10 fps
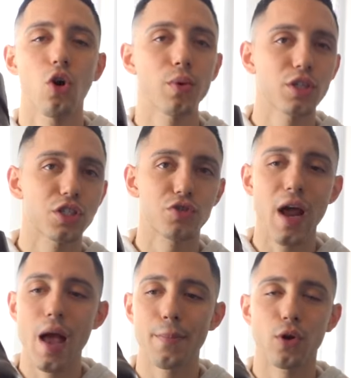Go with a
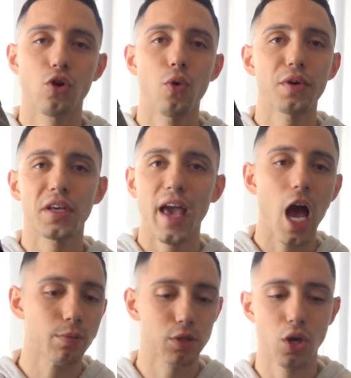strap or go with a
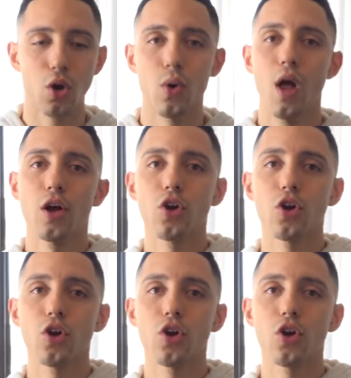cap toe,